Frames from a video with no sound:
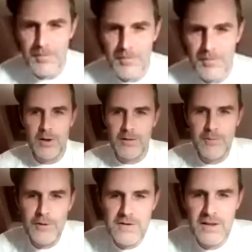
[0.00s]
well,
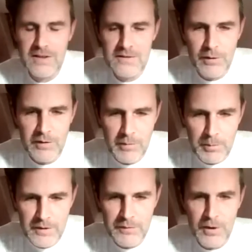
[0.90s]
first, thanks for
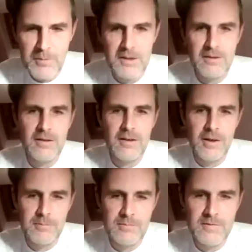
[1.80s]
everybody for coming. My
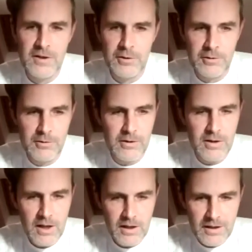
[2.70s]
name
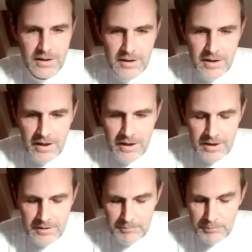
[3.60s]

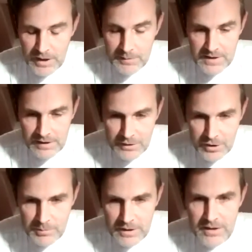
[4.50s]
is Alun
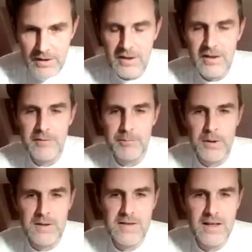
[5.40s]
Kirby. I've
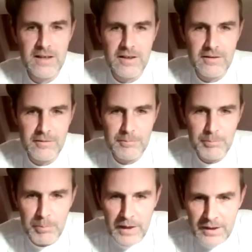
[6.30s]
been taking
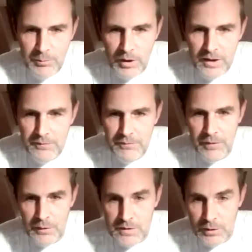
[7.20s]
black and white
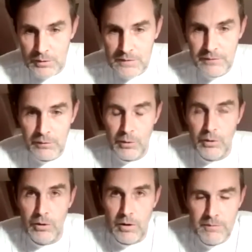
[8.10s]
photos
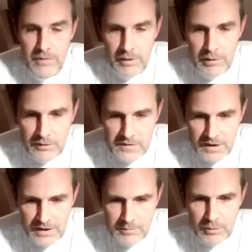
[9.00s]
for a very long
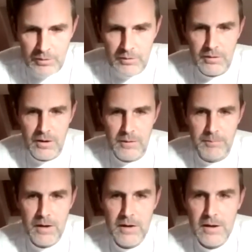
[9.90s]
time on
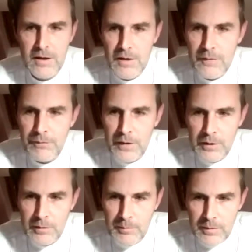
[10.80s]

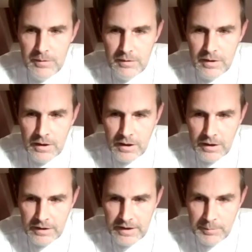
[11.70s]
film
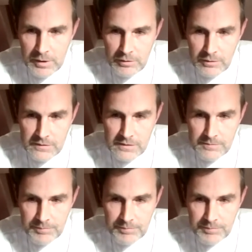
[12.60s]
and chemicals.